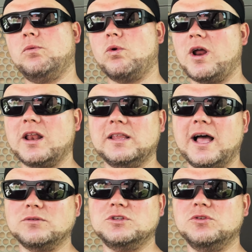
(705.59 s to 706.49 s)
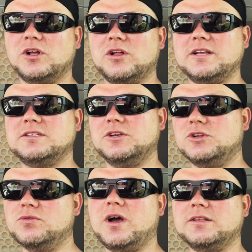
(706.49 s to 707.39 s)
We're not allowed to. The client said
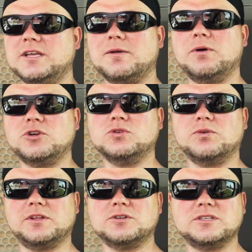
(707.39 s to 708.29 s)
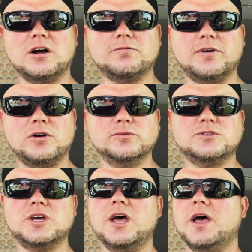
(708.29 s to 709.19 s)
do not take pictures with their cell phones,